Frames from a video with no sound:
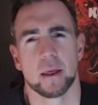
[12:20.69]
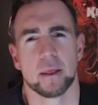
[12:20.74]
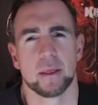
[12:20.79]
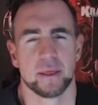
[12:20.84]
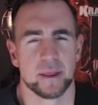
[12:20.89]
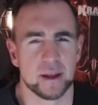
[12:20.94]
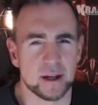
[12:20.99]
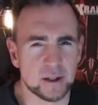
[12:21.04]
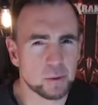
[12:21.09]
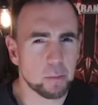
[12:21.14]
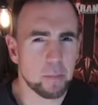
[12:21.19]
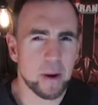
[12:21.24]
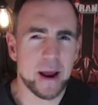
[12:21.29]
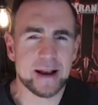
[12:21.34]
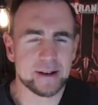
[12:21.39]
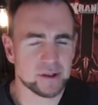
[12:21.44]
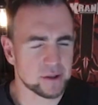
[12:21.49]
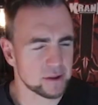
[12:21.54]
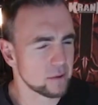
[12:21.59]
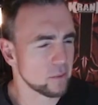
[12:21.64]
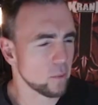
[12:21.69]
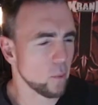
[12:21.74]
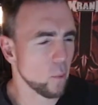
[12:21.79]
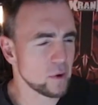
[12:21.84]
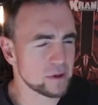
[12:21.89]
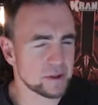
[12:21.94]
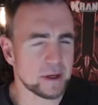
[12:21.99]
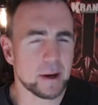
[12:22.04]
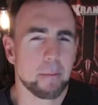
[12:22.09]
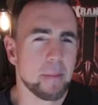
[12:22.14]
This bass
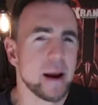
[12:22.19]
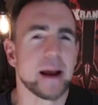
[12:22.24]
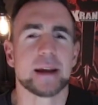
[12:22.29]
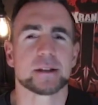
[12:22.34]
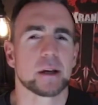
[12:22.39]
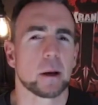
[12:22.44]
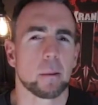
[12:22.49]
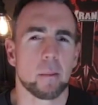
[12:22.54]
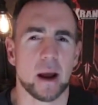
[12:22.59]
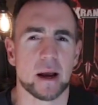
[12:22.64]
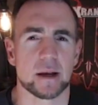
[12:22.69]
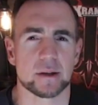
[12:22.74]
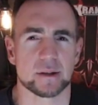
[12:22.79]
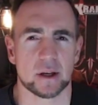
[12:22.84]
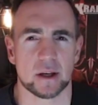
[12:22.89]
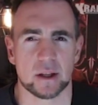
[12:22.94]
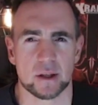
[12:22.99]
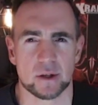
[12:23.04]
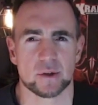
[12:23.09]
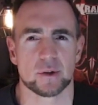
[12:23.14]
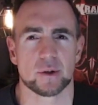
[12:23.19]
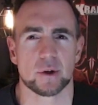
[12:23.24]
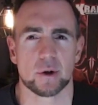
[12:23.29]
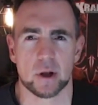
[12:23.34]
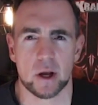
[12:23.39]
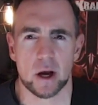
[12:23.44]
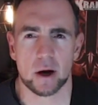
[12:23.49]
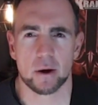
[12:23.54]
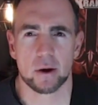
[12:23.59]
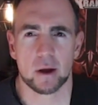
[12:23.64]
was an amazing bass in the
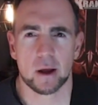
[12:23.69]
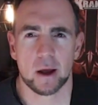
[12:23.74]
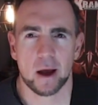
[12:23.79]
studio.